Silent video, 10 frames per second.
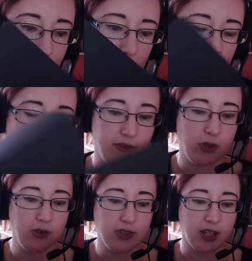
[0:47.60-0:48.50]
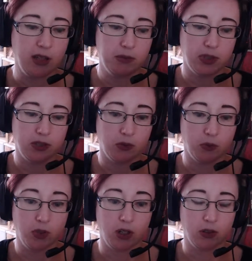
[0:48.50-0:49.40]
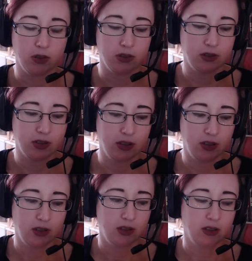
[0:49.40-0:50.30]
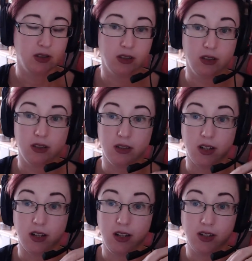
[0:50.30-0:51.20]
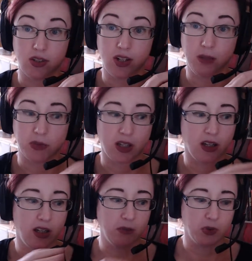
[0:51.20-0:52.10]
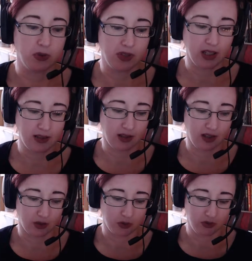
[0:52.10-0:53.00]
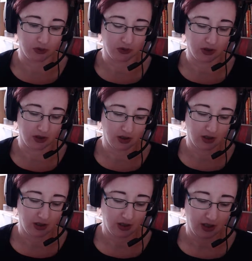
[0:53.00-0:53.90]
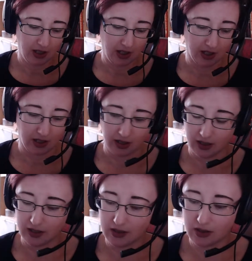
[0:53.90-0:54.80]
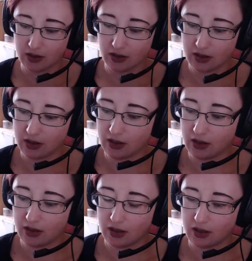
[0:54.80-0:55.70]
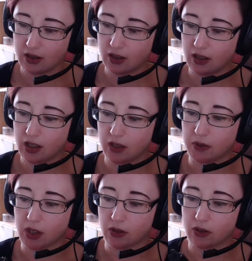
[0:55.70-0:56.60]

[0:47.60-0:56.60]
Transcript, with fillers: it folds up. Whoa. Nice shaped cardboard. That's kind of cool. And here we go.